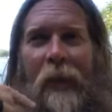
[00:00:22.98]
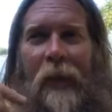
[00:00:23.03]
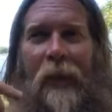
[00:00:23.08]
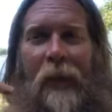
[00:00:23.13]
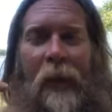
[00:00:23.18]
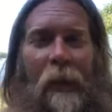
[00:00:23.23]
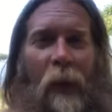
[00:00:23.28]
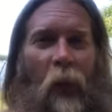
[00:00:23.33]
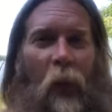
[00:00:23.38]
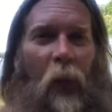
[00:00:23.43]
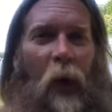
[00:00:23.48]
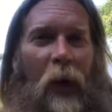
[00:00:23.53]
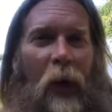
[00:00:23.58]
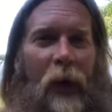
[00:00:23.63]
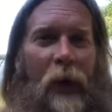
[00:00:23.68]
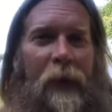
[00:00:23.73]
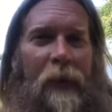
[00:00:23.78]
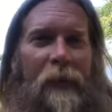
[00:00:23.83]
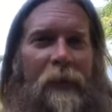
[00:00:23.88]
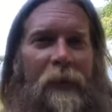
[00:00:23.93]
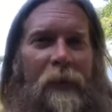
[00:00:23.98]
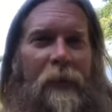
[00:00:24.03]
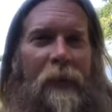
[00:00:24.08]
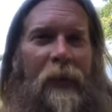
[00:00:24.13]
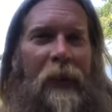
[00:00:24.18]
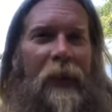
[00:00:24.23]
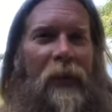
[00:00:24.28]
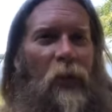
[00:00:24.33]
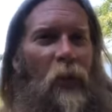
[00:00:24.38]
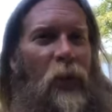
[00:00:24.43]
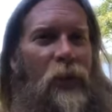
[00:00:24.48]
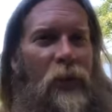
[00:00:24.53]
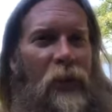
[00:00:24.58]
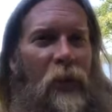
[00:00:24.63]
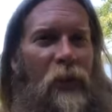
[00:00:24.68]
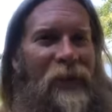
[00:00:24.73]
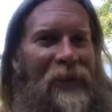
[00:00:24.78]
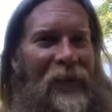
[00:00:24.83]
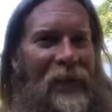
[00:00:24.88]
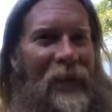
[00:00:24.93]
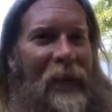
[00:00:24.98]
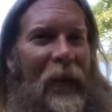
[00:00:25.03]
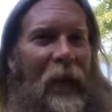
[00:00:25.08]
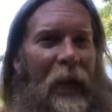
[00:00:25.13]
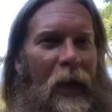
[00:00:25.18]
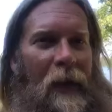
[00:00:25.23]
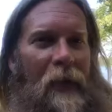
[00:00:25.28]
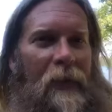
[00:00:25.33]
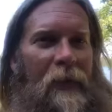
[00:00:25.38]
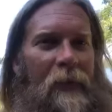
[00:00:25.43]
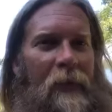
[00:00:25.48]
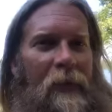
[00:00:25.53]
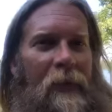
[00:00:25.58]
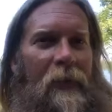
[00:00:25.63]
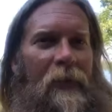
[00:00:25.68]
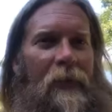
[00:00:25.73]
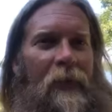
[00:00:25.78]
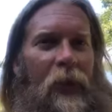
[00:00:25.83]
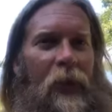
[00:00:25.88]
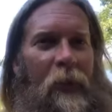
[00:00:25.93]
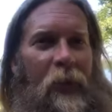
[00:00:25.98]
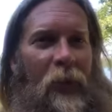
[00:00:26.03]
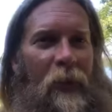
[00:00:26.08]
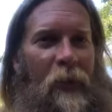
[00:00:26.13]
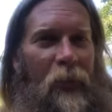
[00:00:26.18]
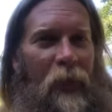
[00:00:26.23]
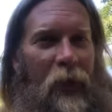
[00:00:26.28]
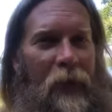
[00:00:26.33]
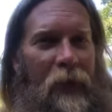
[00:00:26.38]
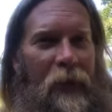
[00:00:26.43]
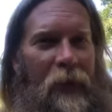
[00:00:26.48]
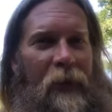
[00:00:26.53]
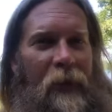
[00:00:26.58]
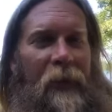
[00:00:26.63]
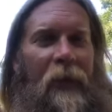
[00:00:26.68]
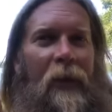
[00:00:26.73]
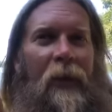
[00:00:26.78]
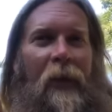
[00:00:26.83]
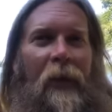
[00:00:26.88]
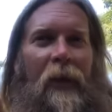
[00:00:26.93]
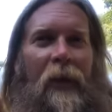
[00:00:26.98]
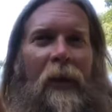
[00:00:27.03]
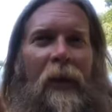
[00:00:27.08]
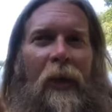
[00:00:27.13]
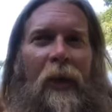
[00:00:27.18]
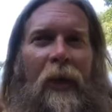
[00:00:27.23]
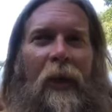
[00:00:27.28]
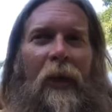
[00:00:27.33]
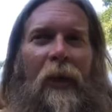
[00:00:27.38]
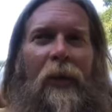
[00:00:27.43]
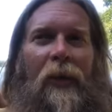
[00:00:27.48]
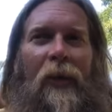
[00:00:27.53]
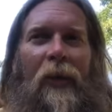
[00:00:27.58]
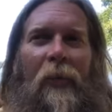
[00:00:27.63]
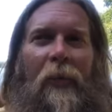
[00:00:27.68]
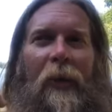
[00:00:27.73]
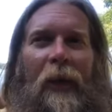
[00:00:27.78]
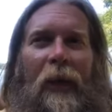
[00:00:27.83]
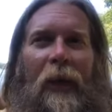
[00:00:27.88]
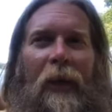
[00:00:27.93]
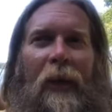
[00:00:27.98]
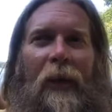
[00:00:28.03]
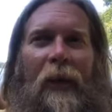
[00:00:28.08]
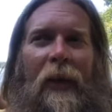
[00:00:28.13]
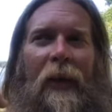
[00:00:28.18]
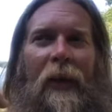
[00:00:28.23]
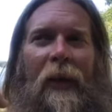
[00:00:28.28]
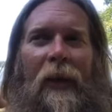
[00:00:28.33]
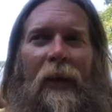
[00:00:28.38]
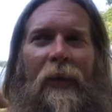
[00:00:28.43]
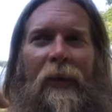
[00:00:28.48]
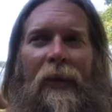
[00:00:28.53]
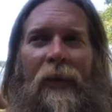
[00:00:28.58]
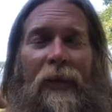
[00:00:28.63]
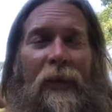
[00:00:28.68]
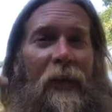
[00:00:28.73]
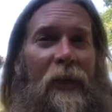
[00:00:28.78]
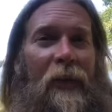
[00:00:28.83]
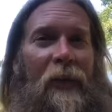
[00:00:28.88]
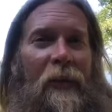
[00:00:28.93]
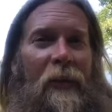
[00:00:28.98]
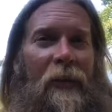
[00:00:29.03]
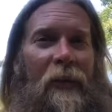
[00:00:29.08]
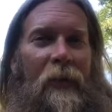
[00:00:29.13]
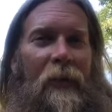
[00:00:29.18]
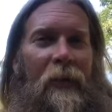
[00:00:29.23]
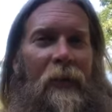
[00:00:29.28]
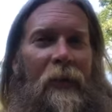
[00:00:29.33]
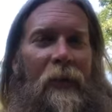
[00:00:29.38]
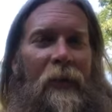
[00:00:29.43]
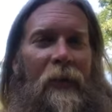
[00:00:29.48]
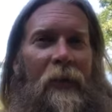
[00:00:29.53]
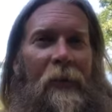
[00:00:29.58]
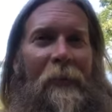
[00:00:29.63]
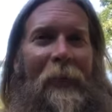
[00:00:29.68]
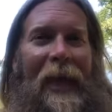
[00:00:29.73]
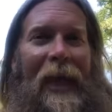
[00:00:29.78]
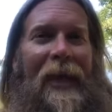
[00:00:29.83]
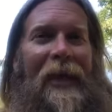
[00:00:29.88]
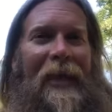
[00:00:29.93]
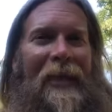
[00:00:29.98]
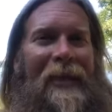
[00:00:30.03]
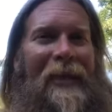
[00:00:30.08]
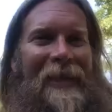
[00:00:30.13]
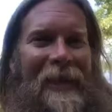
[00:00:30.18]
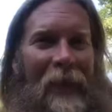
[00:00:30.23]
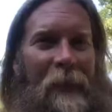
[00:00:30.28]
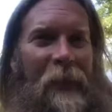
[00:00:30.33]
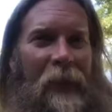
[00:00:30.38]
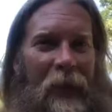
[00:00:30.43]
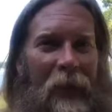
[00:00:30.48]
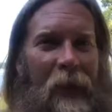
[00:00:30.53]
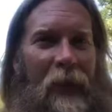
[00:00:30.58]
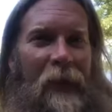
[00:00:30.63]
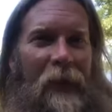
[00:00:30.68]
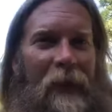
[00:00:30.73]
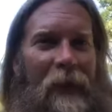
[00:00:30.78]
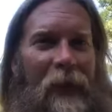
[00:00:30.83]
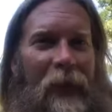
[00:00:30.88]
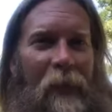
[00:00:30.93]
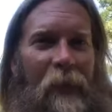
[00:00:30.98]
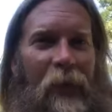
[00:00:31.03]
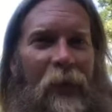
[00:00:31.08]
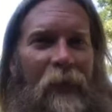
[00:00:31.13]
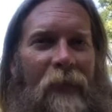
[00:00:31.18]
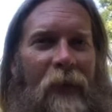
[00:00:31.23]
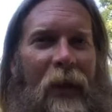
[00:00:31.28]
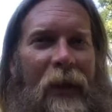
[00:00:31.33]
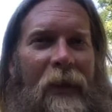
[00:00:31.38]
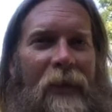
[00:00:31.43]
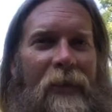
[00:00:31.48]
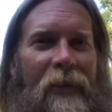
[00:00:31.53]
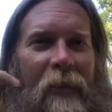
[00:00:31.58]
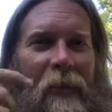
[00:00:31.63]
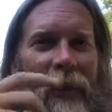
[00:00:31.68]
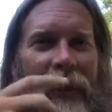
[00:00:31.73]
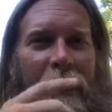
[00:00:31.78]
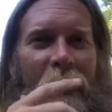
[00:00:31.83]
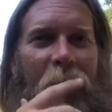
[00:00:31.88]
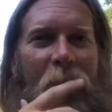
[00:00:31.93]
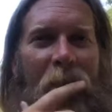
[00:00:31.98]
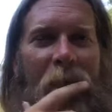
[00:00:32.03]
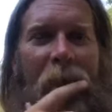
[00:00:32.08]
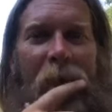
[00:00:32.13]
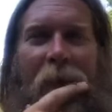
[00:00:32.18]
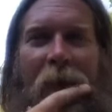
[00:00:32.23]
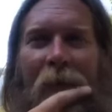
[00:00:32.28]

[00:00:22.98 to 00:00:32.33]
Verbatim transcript: Number one is it wasn't always a dad, could have been a brother, uh, could have been uh, just a man that stepped in and provided some input.